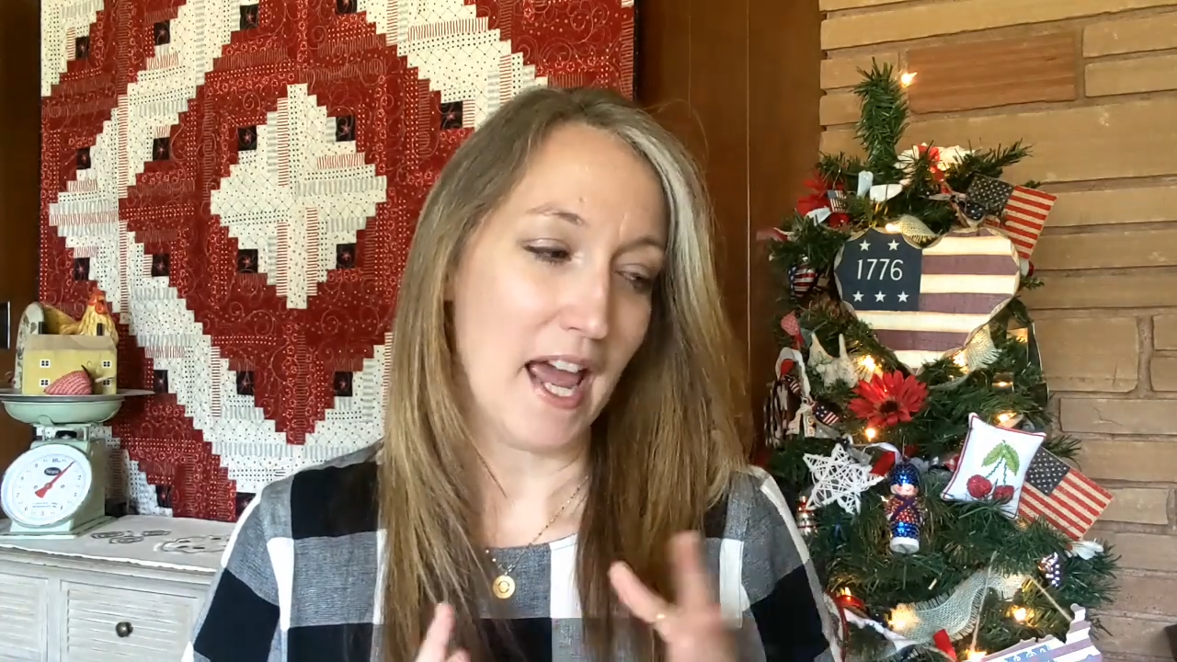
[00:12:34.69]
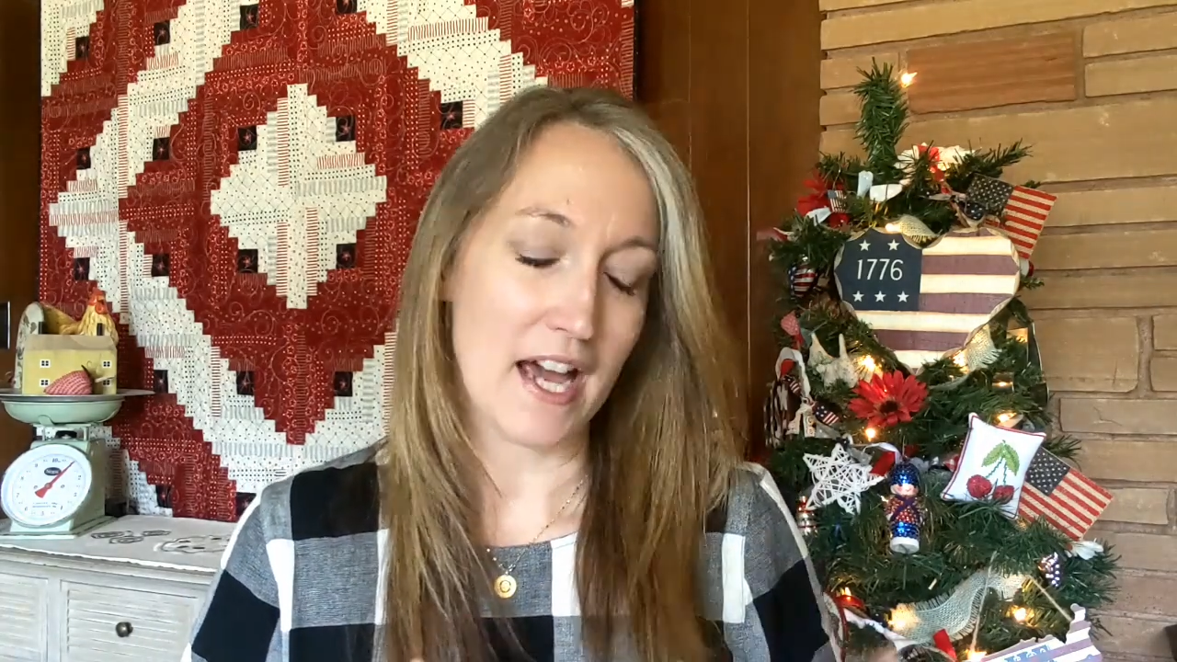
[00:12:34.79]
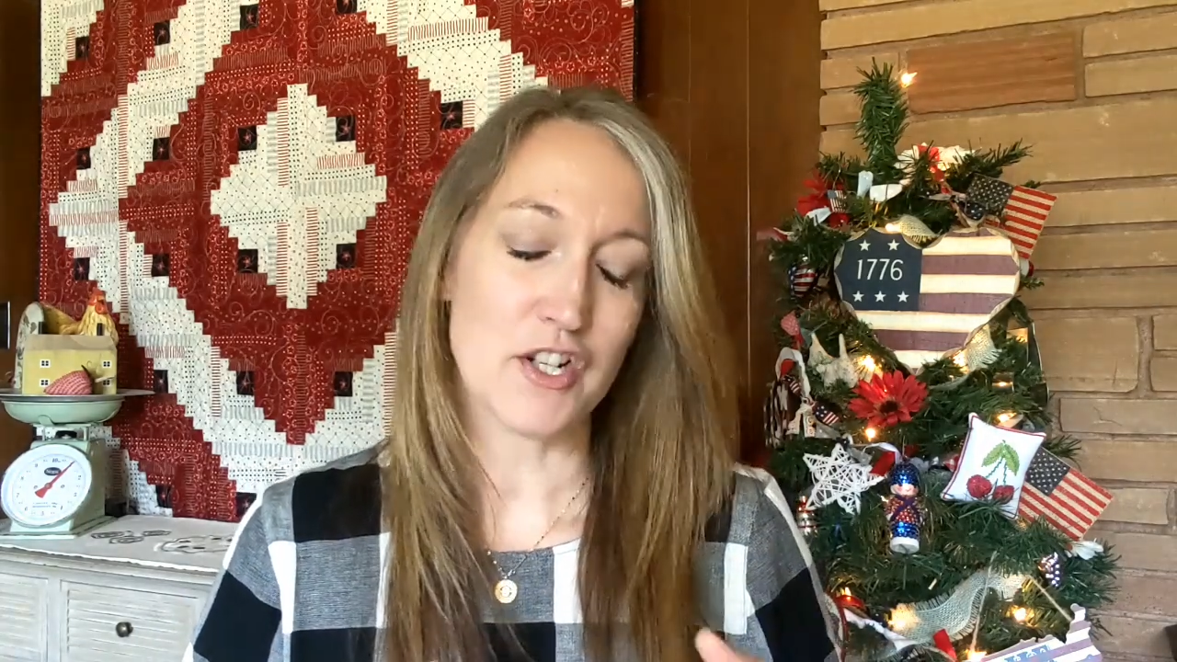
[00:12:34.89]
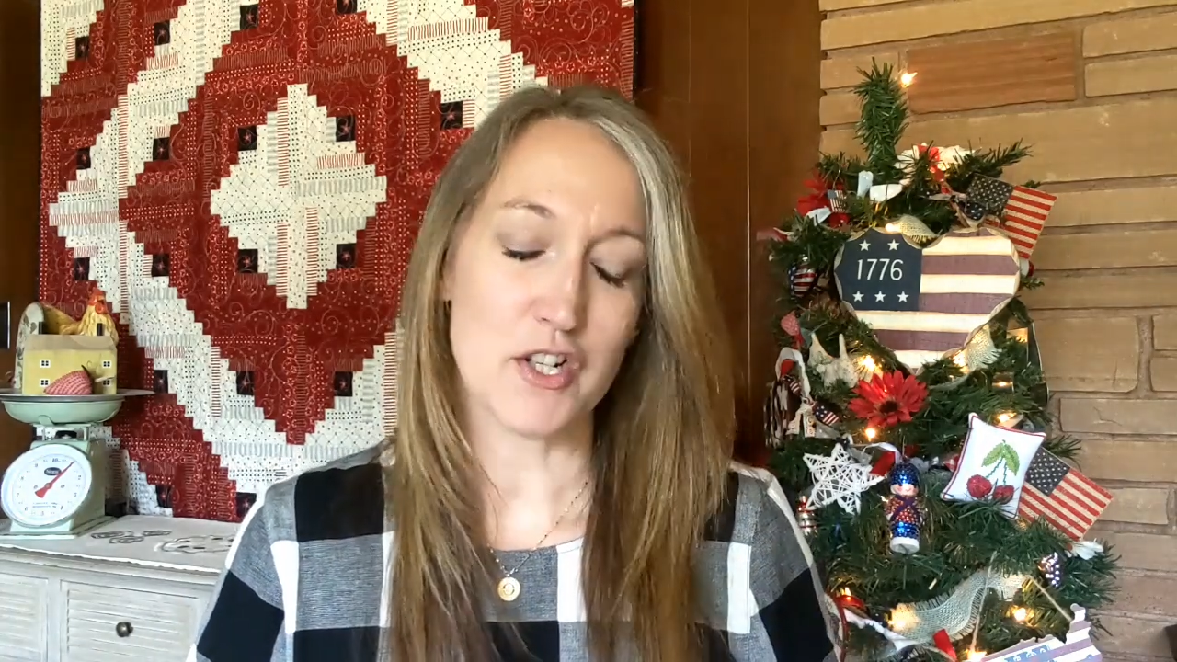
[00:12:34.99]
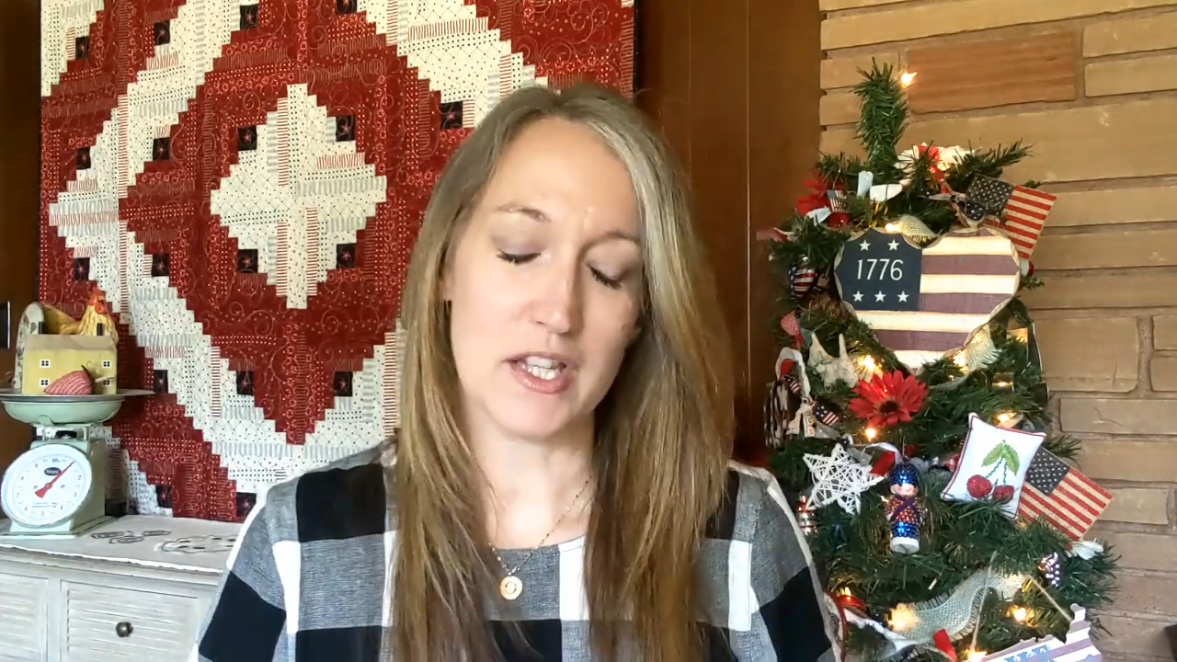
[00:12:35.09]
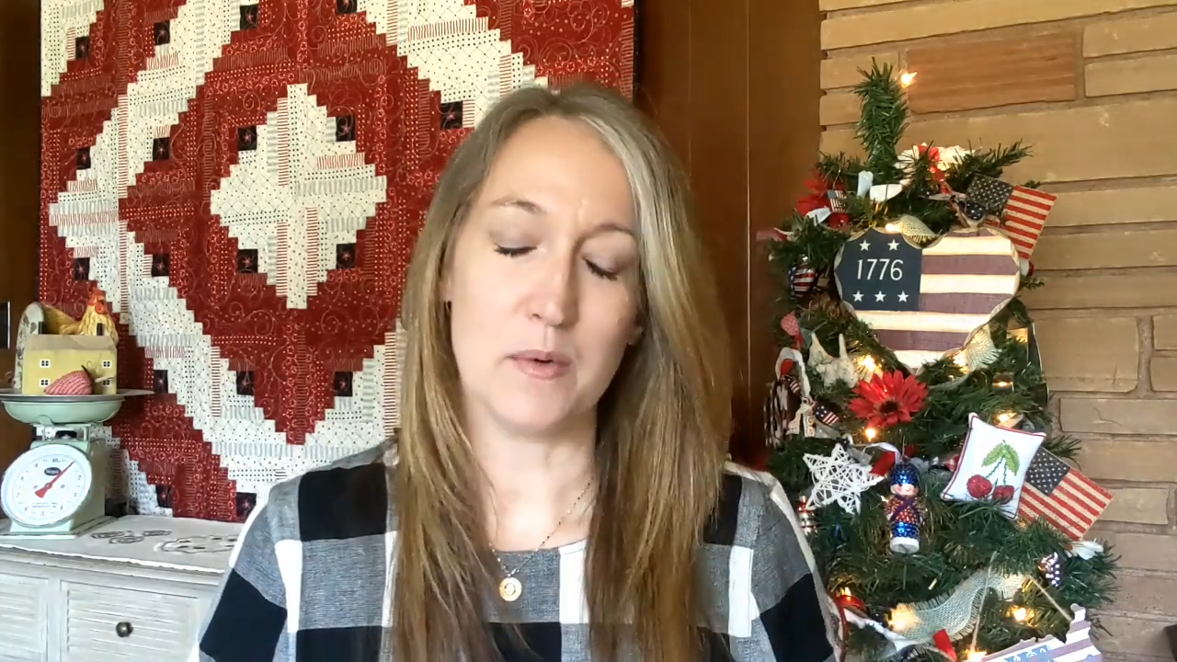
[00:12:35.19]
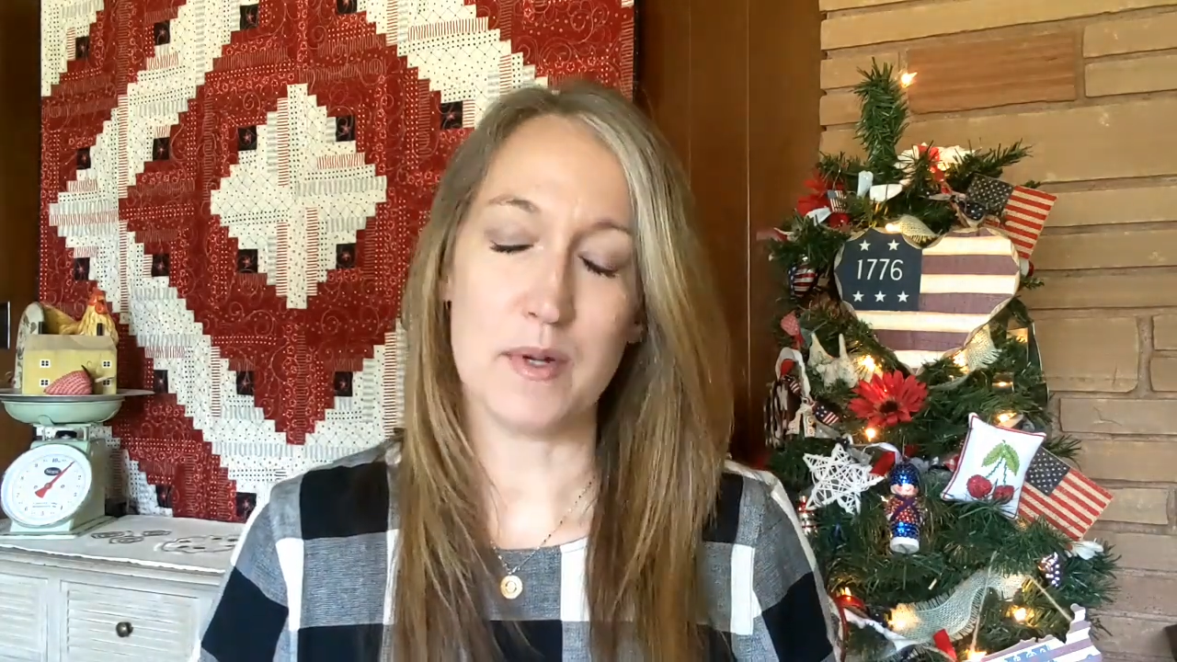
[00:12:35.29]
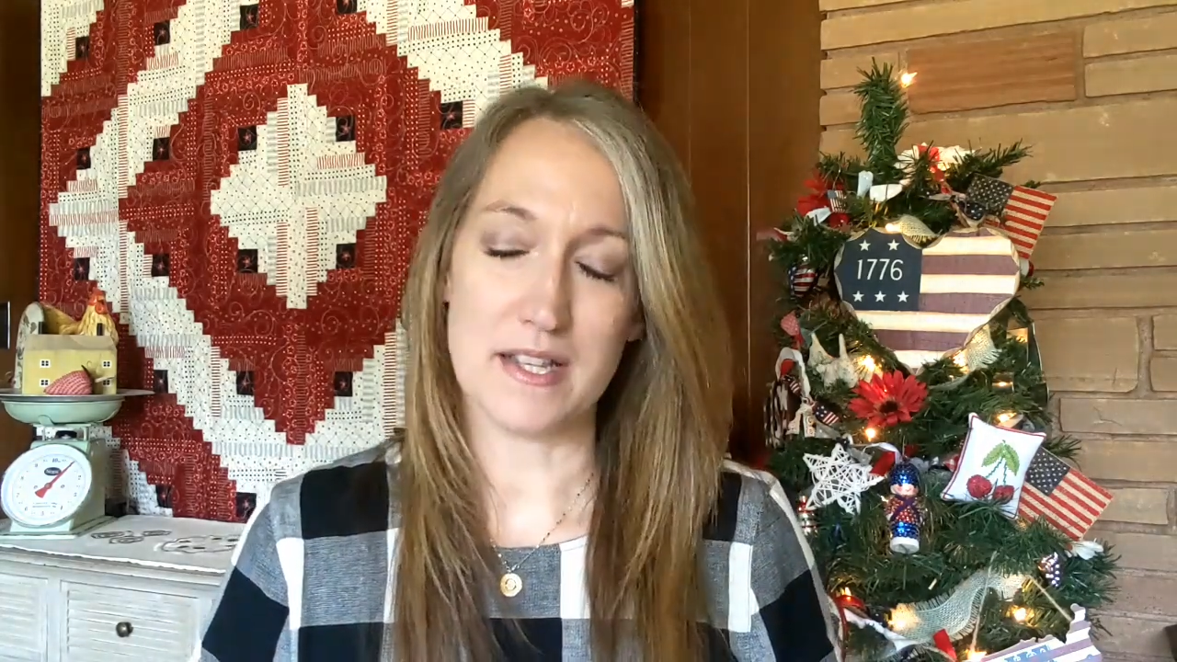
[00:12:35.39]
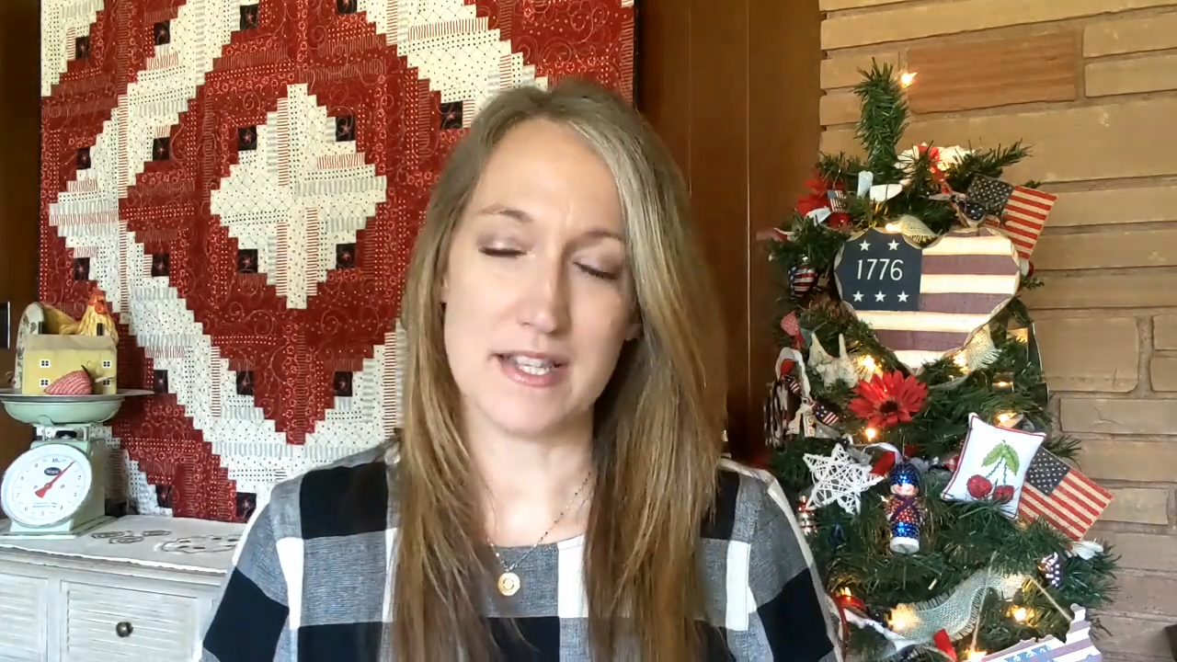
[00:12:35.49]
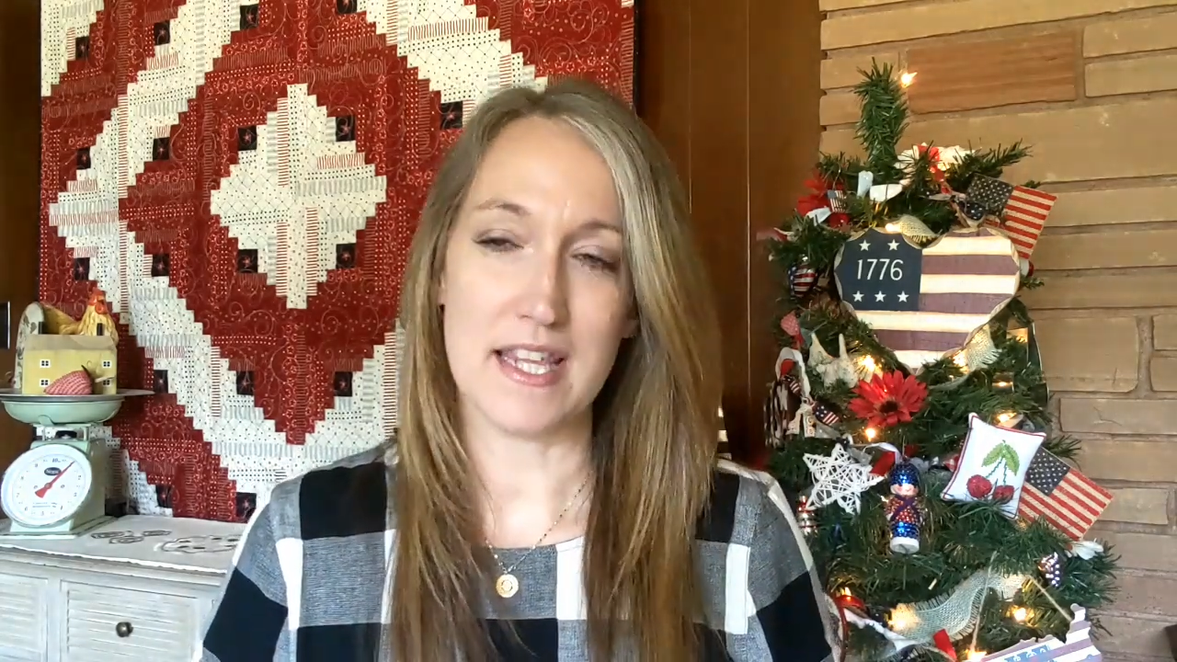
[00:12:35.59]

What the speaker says: I actually was